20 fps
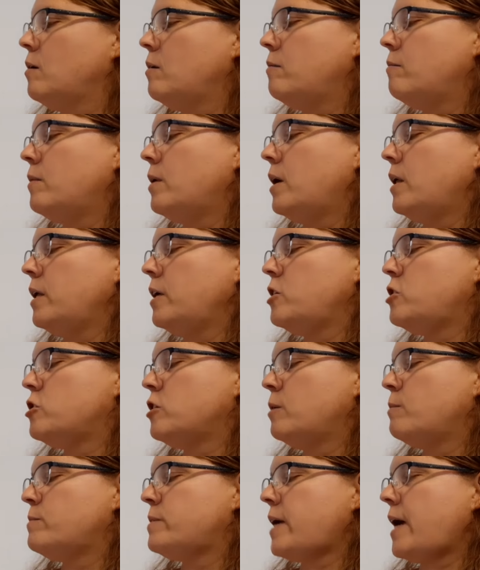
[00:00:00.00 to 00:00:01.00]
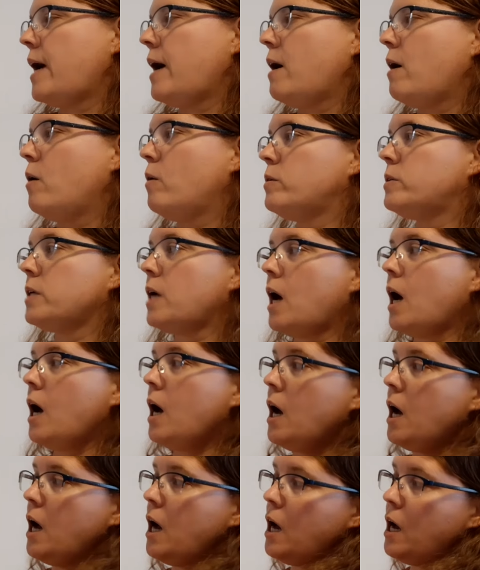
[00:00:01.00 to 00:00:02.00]
Molly jumped out
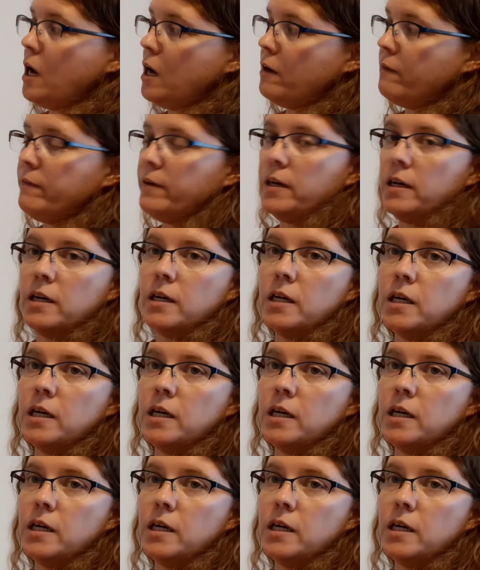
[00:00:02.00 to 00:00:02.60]
of